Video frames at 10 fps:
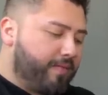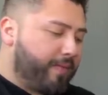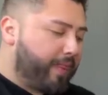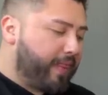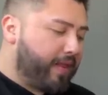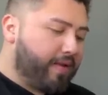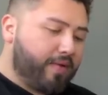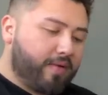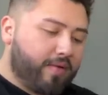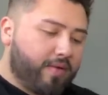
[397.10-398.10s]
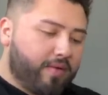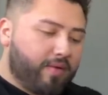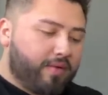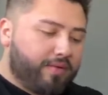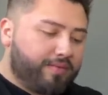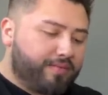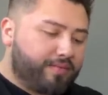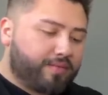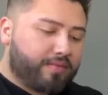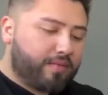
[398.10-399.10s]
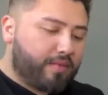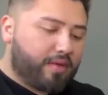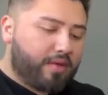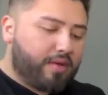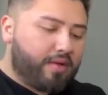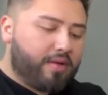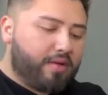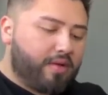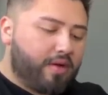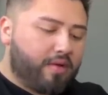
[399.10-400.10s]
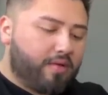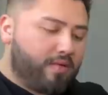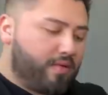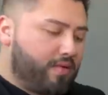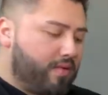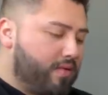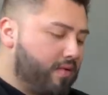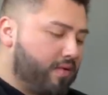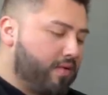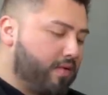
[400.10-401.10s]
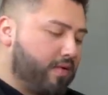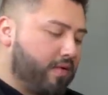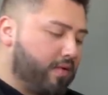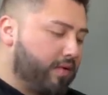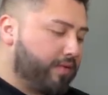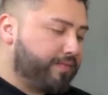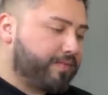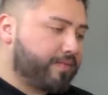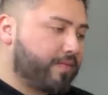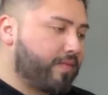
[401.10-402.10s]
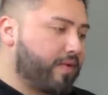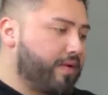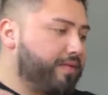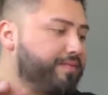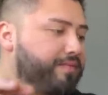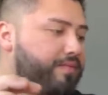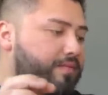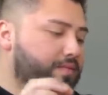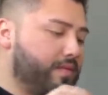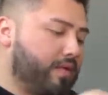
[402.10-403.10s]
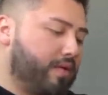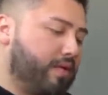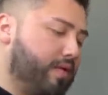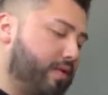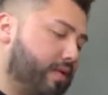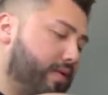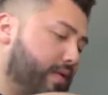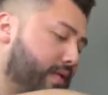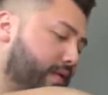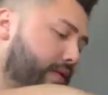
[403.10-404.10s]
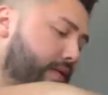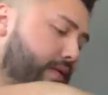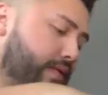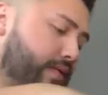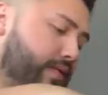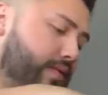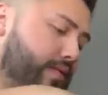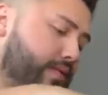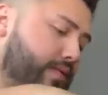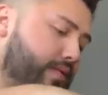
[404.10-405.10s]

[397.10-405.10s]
The person shown says nothing.